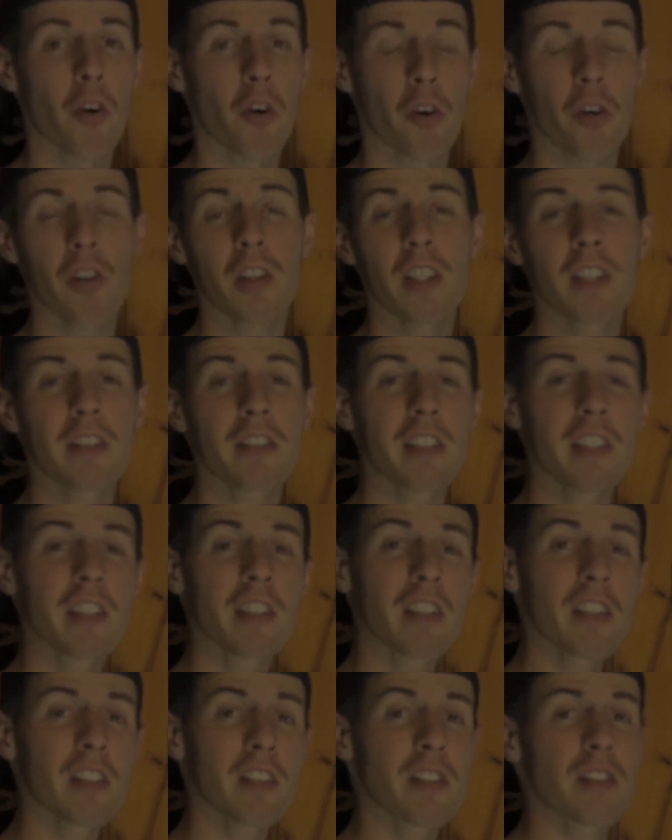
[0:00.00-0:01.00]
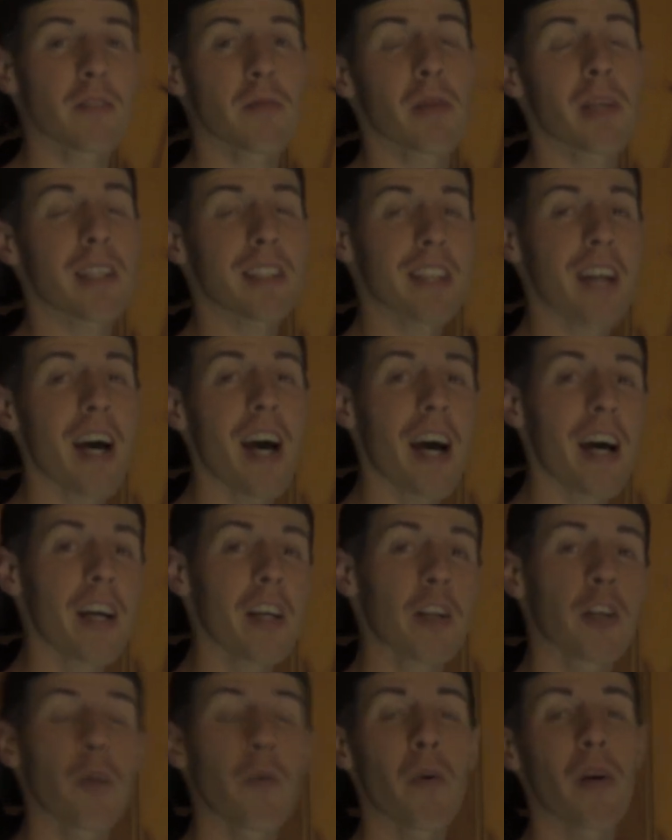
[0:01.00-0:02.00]
Early season, when it's
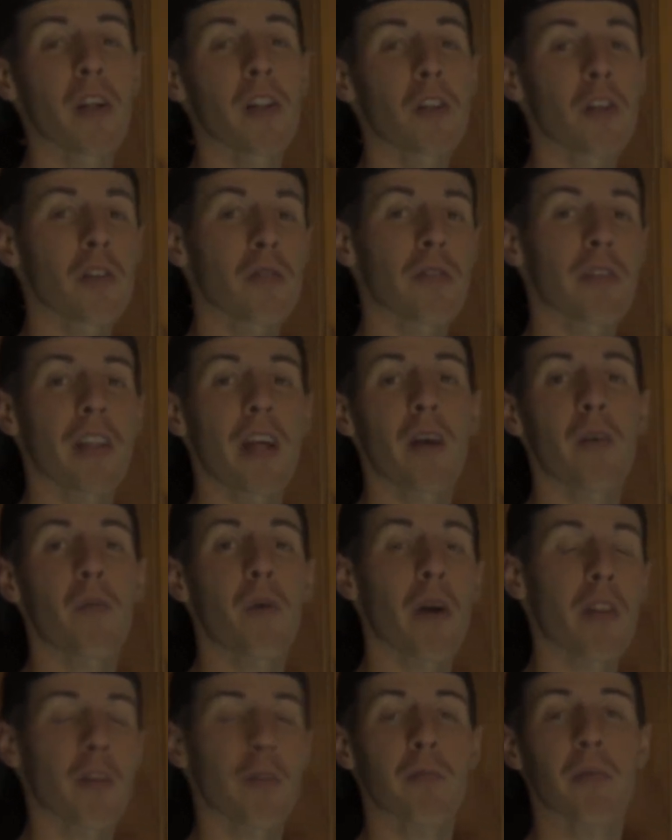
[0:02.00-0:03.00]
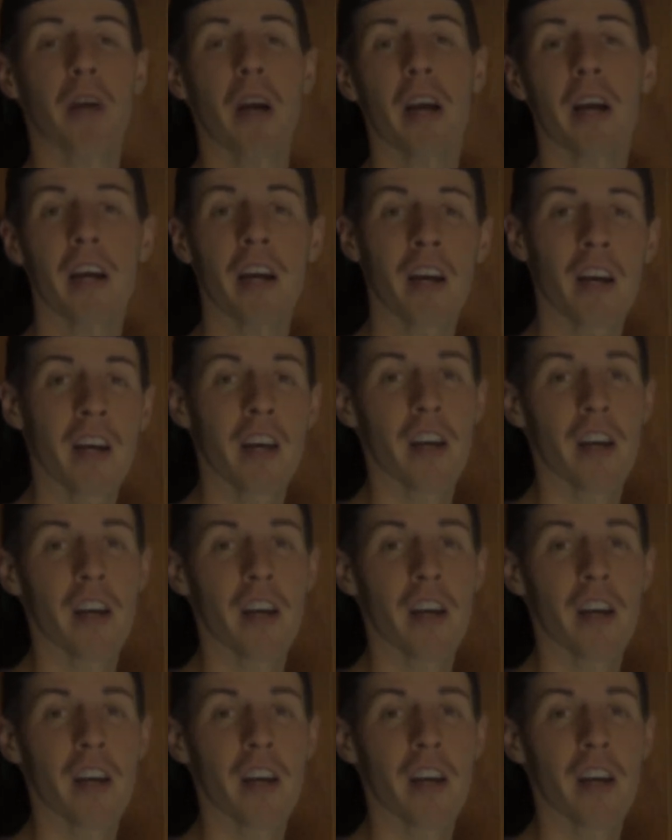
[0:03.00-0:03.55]
hot, you want to look for that weather break.